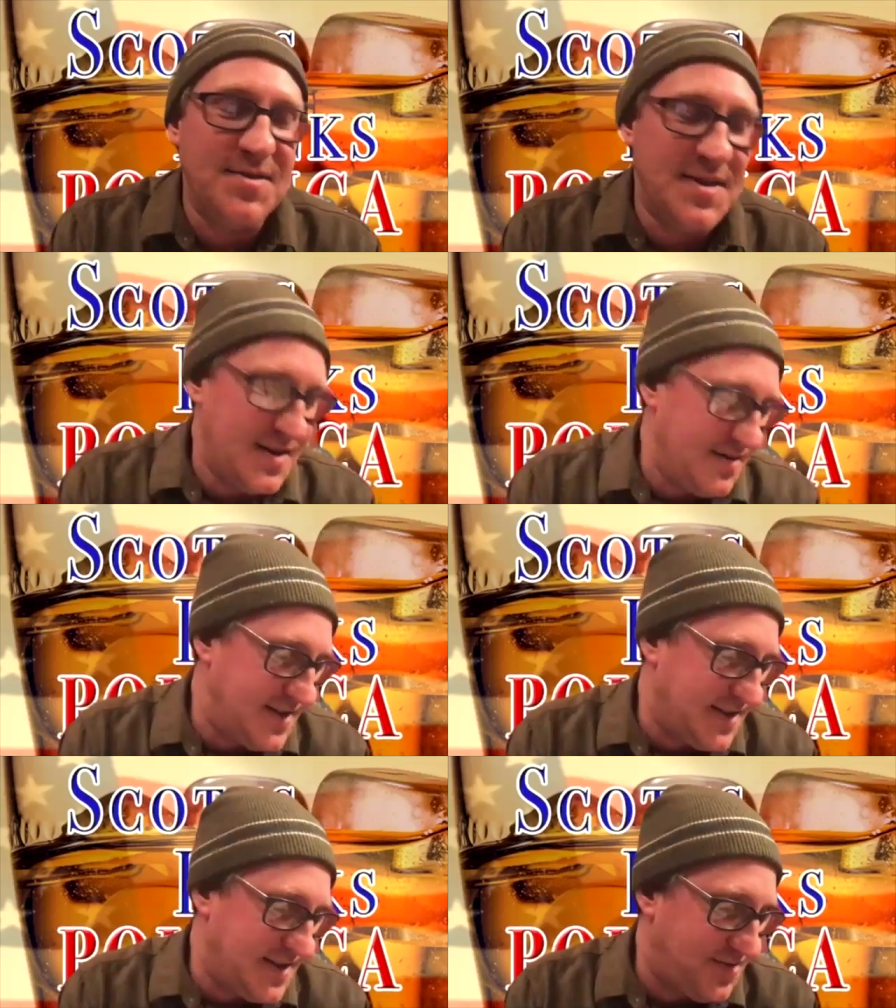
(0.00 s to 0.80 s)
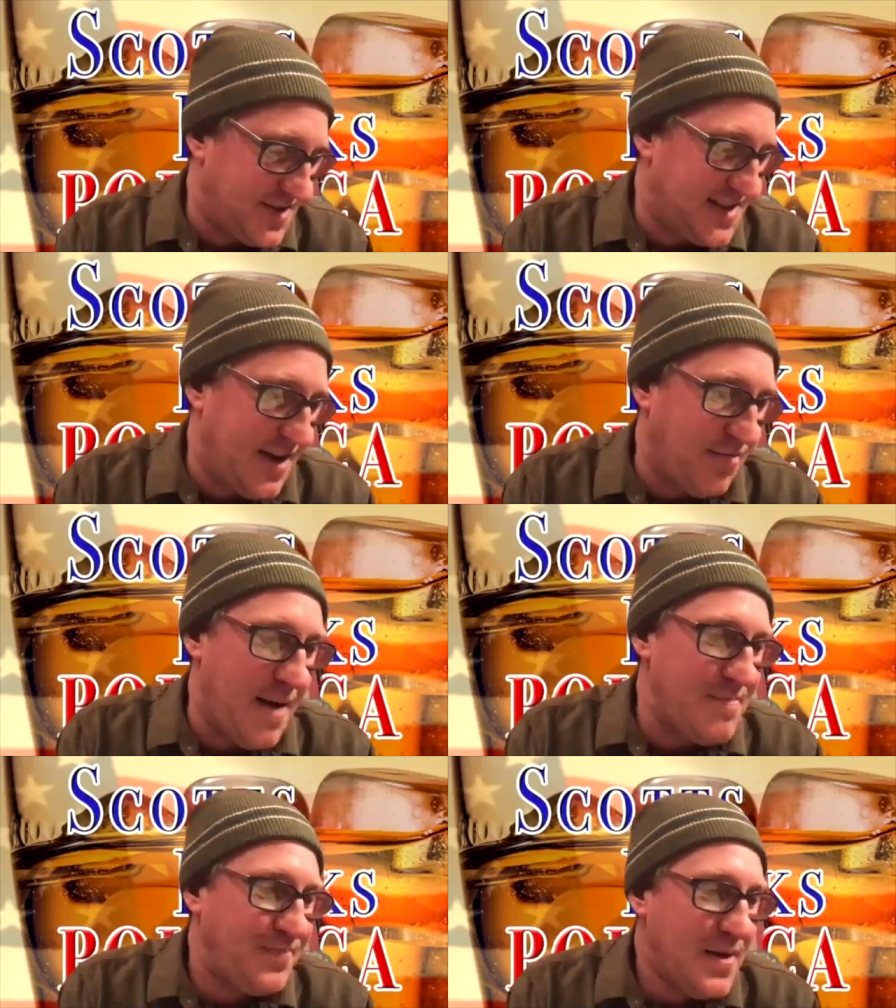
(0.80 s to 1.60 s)
another district state rep
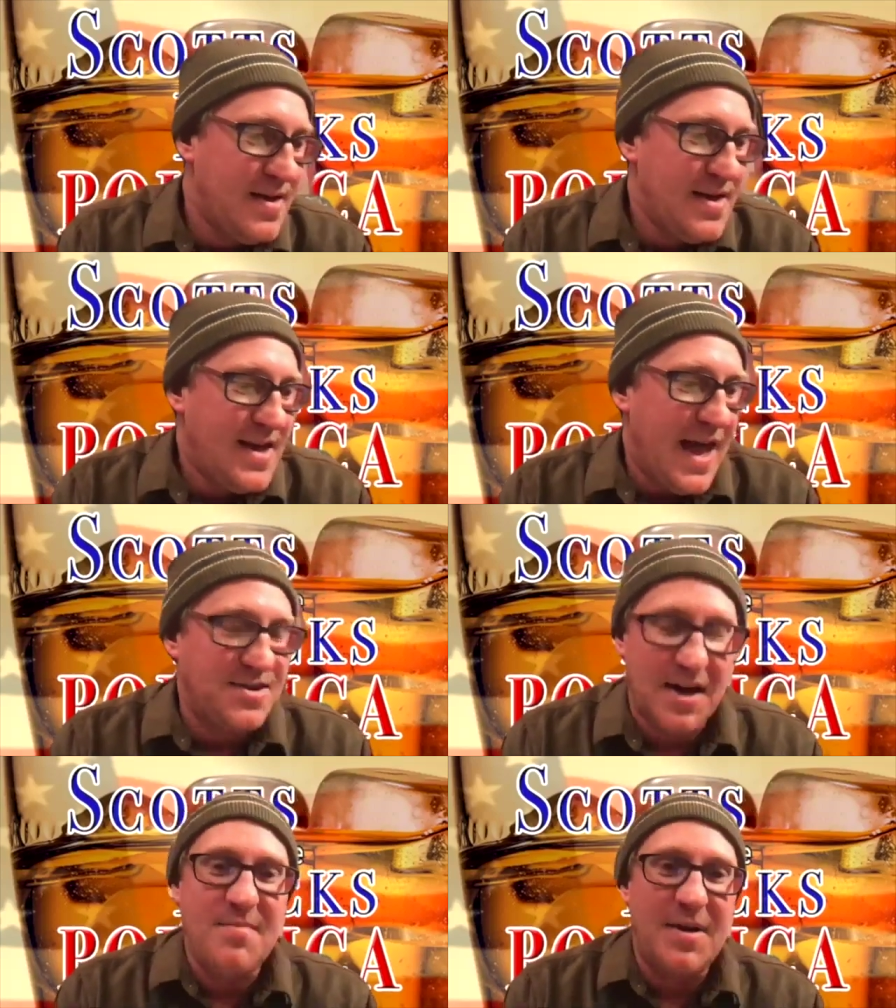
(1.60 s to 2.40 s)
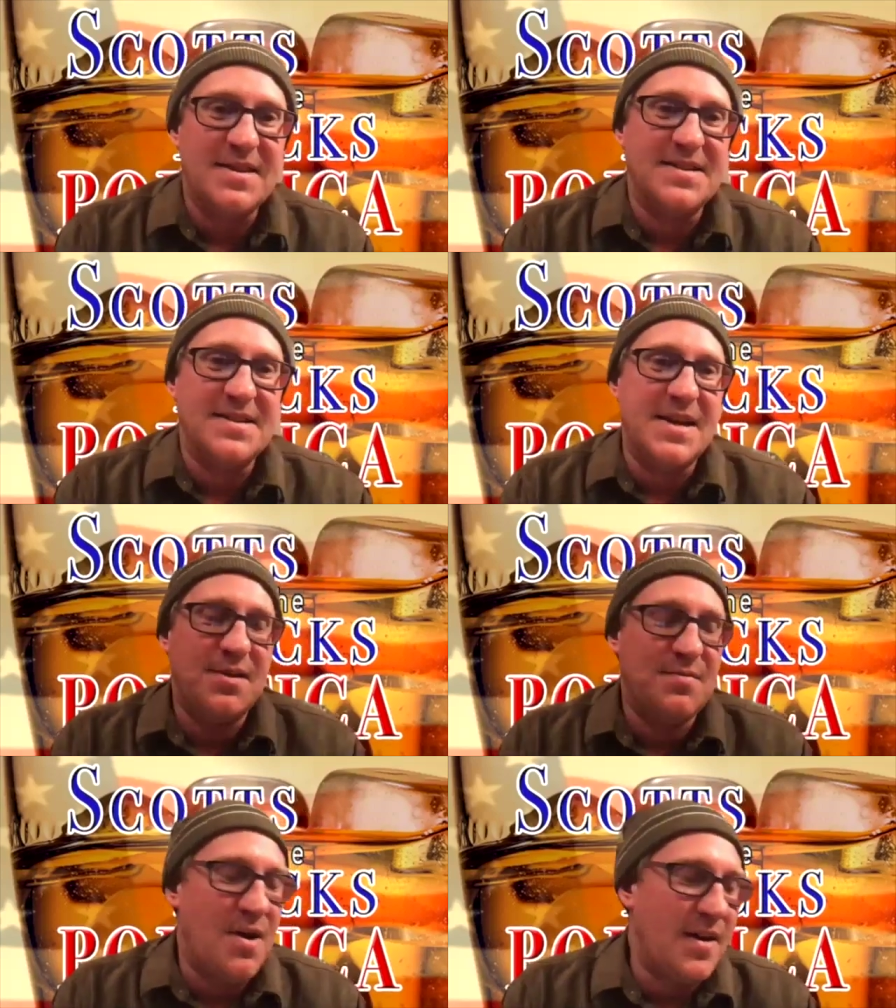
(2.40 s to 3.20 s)
and talking about this
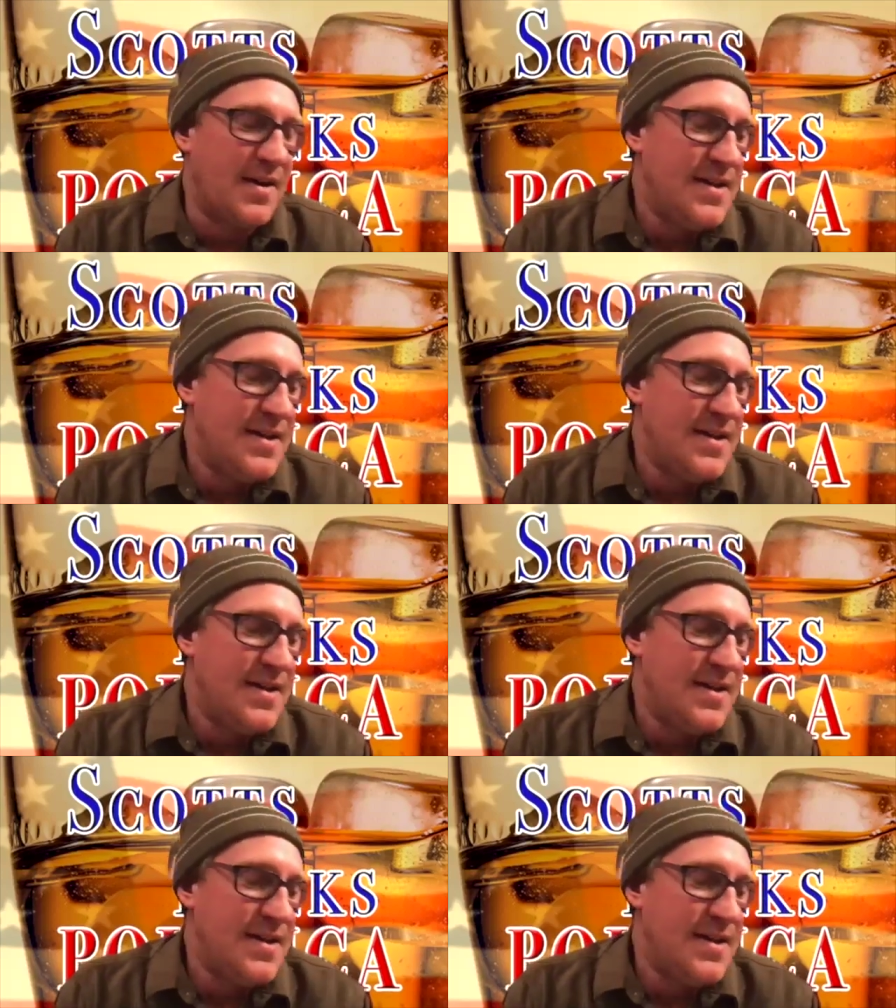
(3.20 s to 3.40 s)
earmark.